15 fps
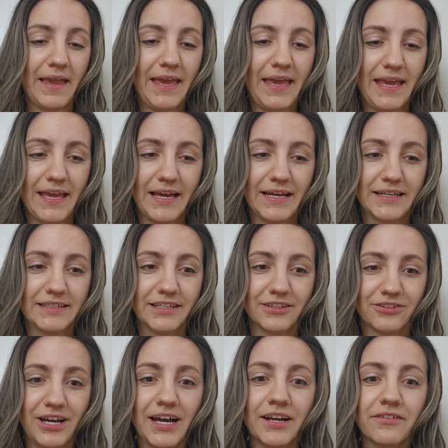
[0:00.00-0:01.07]
And a
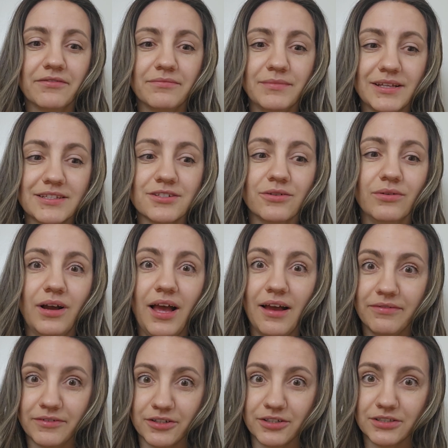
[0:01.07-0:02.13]
lot of mental
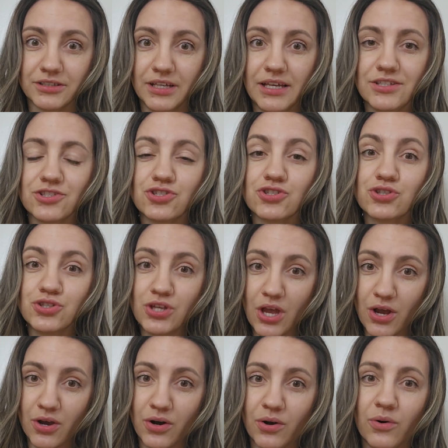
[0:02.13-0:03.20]
effort. And
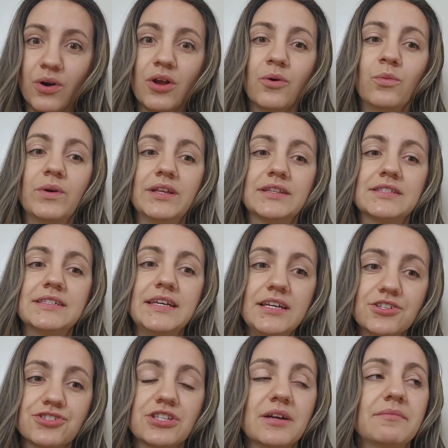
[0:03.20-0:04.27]
so we
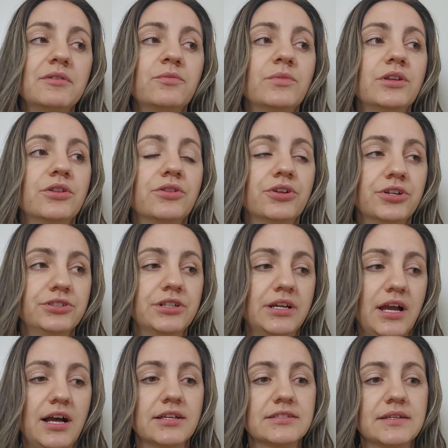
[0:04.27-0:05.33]
teach them and we learn the
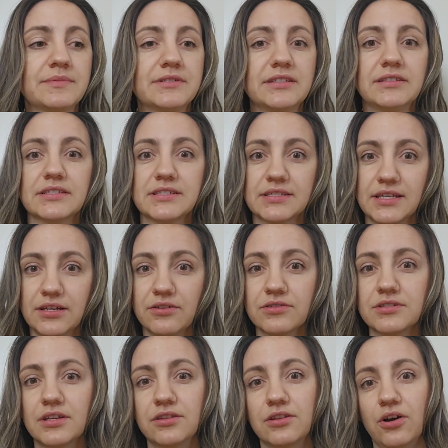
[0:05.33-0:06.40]
concepts and the skills
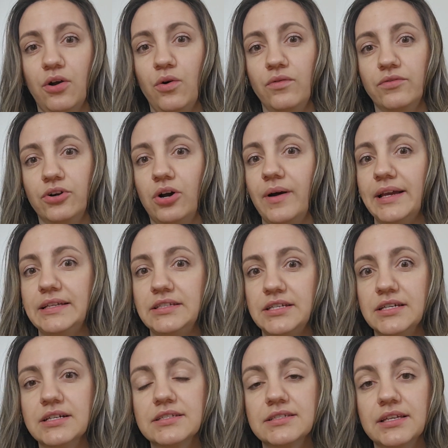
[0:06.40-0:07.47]
and the overall
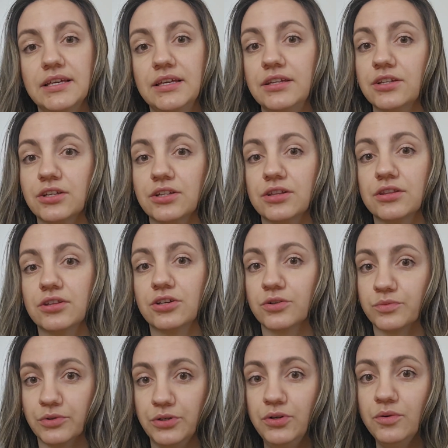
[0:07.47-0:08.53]
ideas in
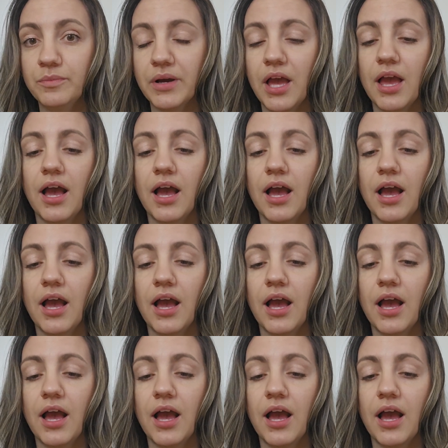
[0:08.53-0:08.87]
group.